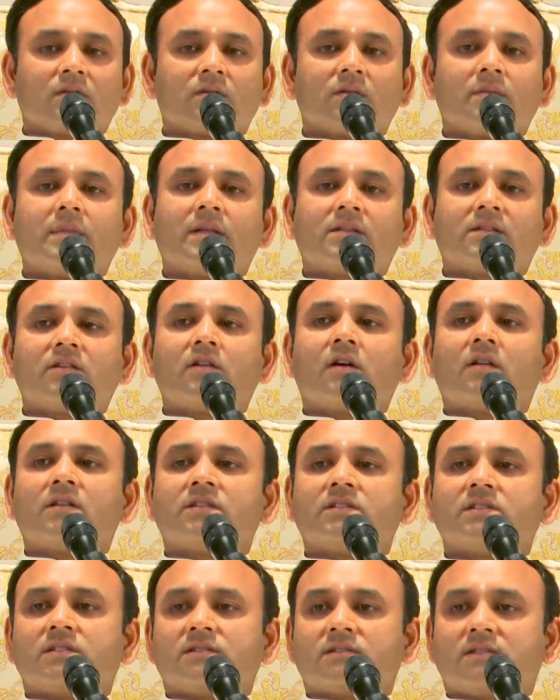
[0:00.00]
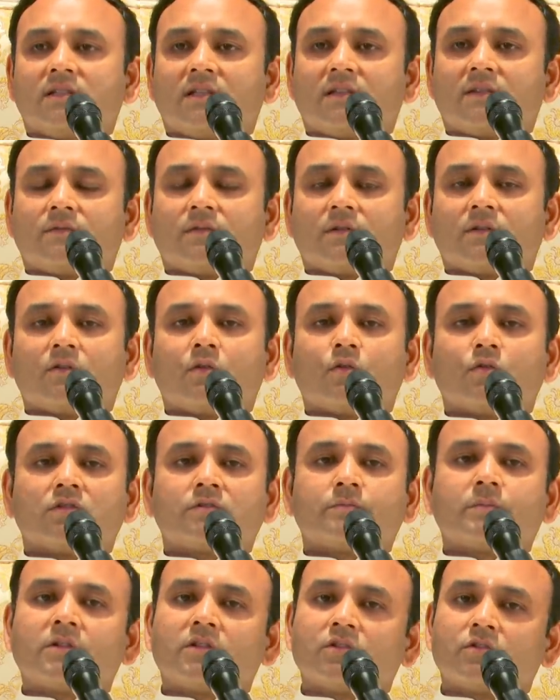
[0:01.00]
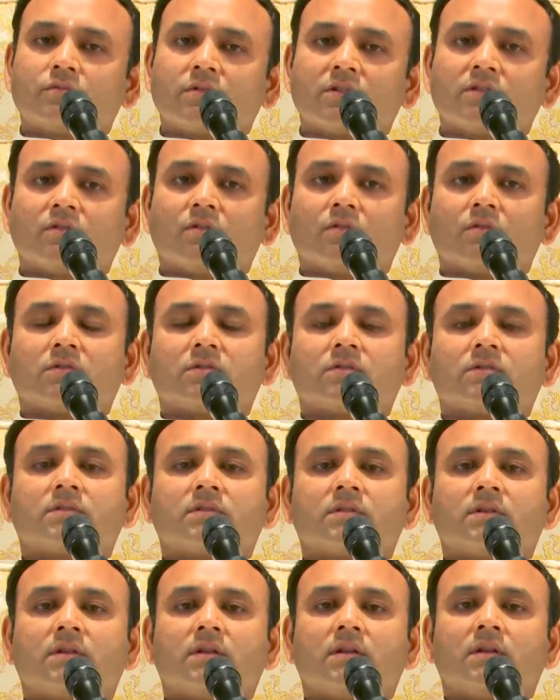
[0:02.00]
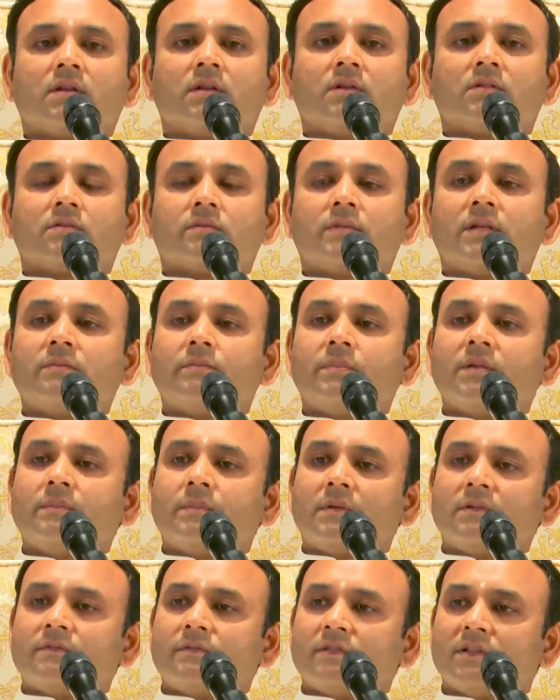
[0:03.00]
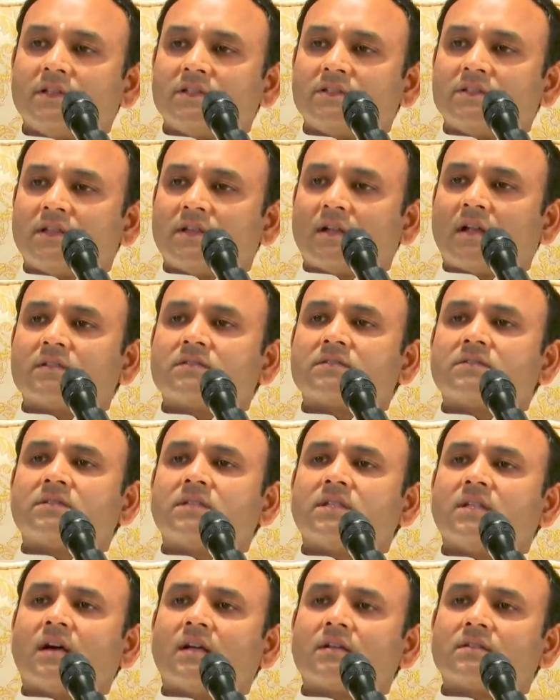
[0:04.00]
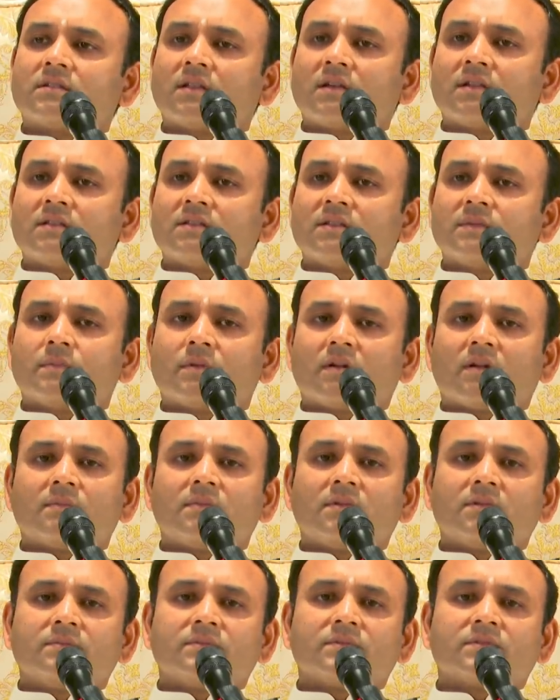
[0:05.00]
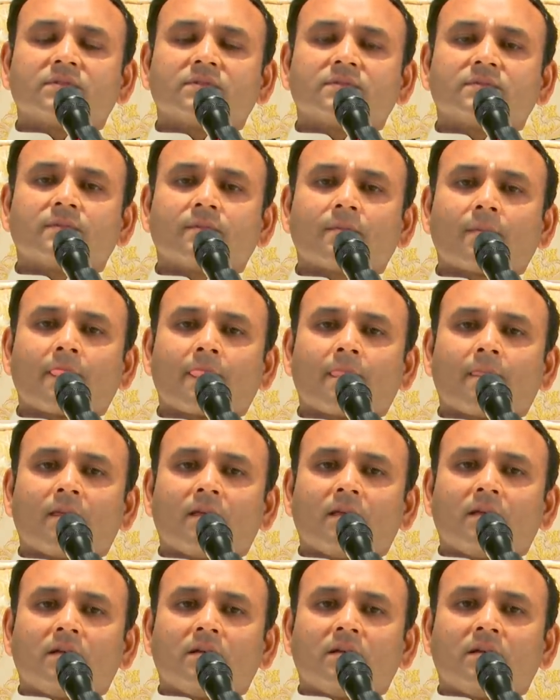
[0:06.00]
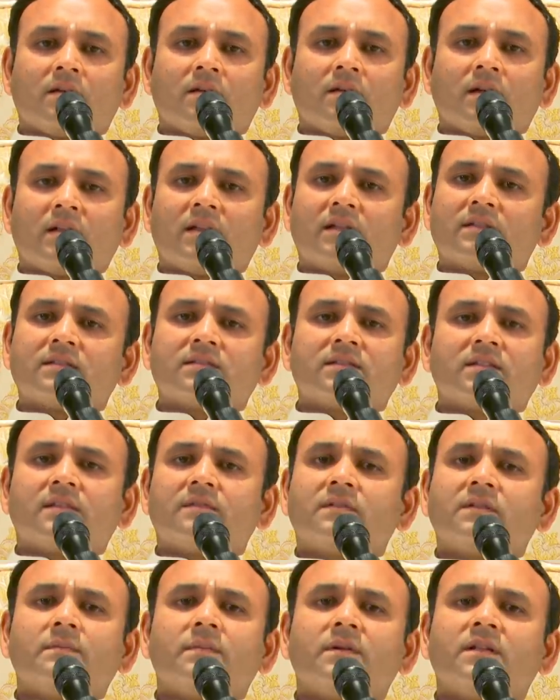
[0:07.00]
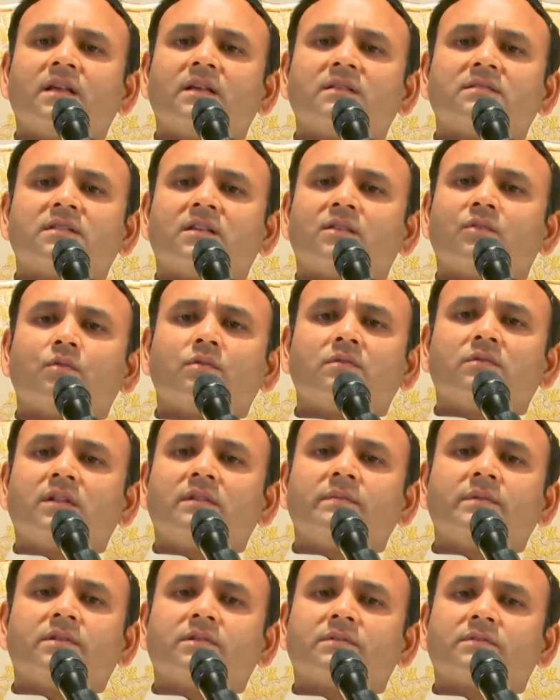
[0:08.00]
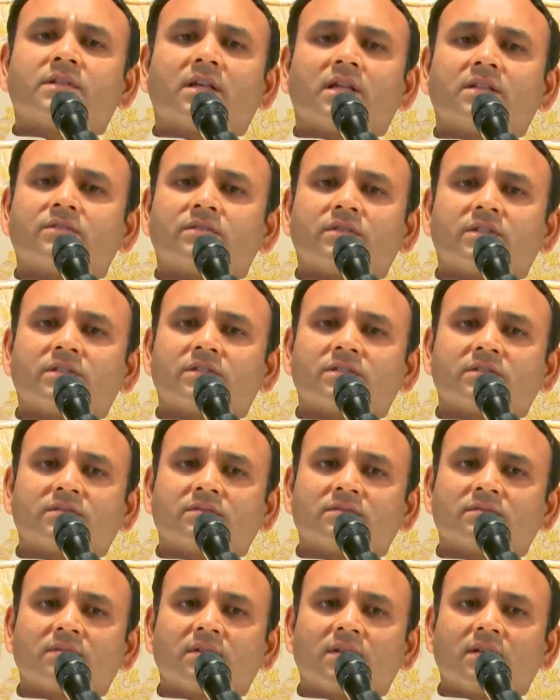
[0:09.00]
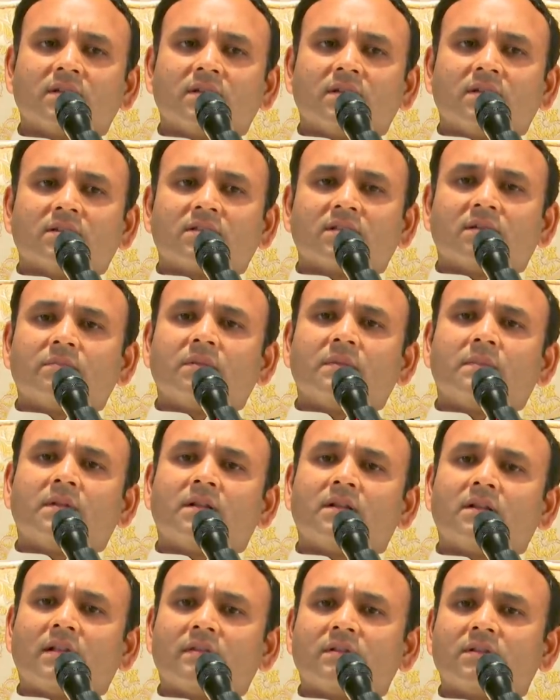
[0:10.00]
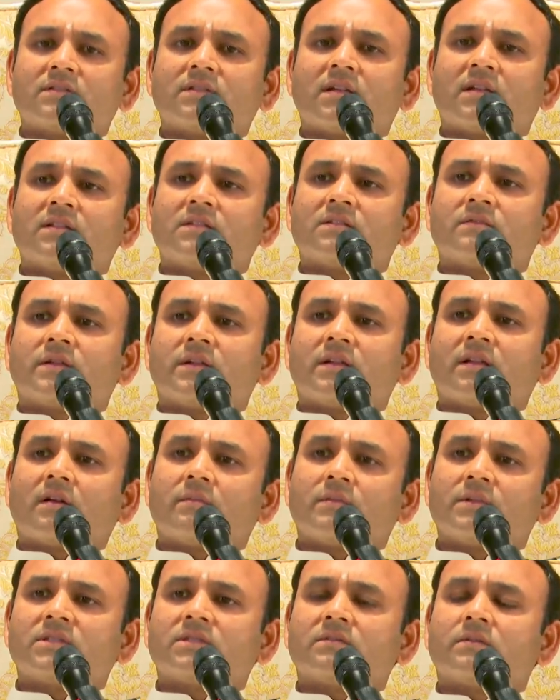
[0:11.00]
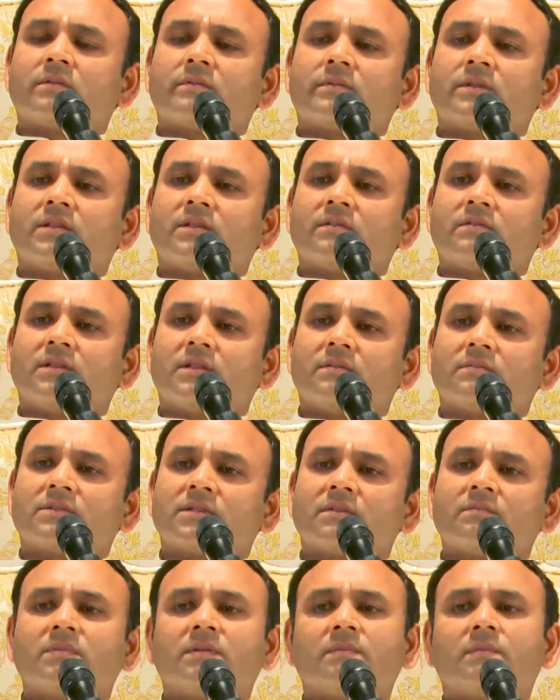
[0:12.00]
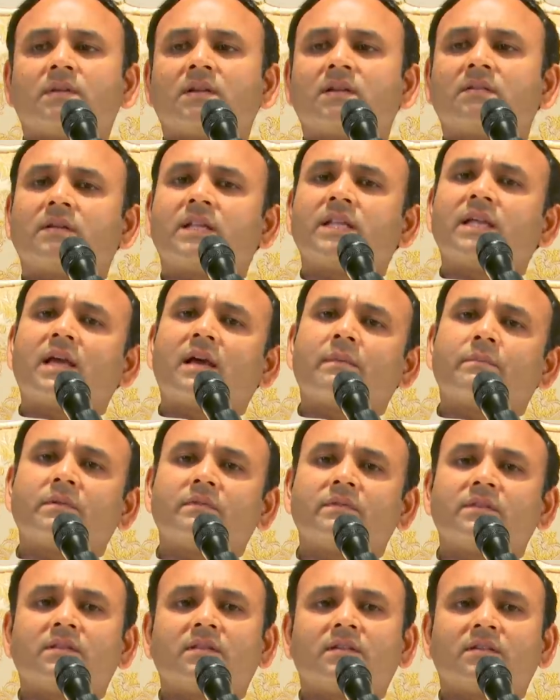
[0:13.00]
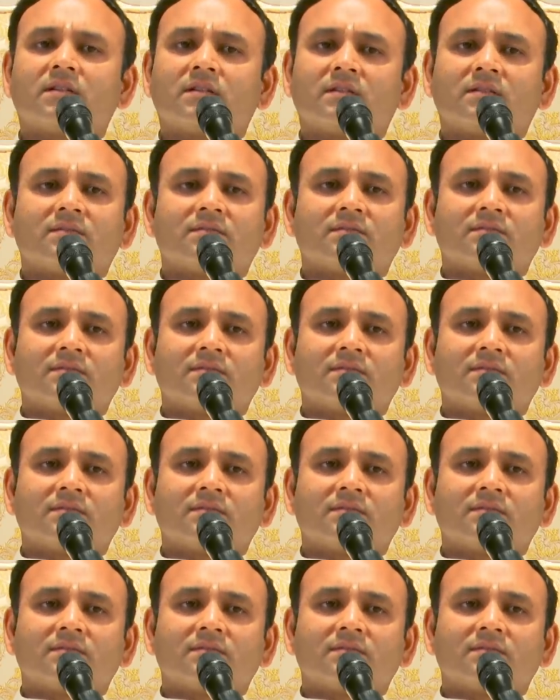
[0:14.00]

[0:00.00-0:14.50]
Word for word: So methodology is there for growth, spiritual growth. So when people finish their arti, arthi problems, and as I said, everybody has their own limit of saturation. Some people are never satisfied how much ever we give them. Some people are very happy with little.